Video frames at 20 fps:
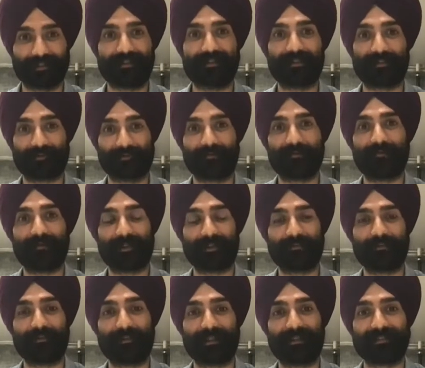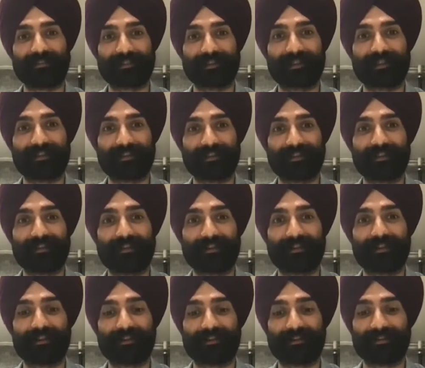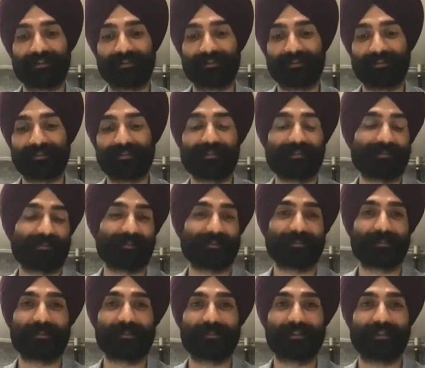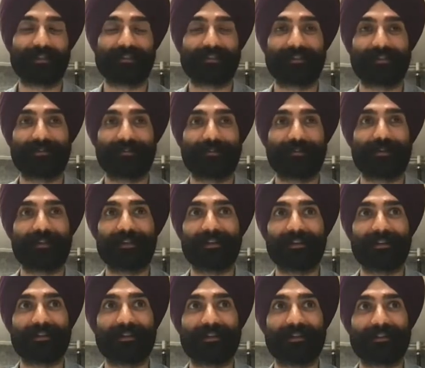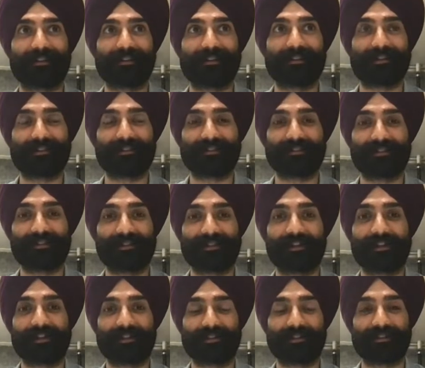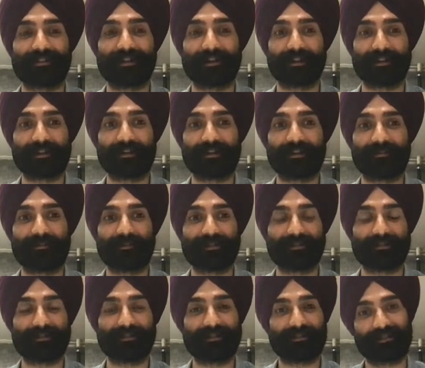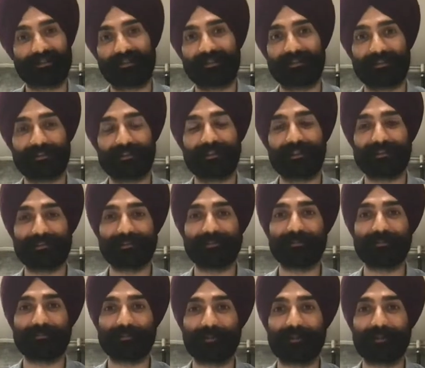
Yep, that's right. Yeah, and there's also a link to the blog at singhockey.com, so you can go there too.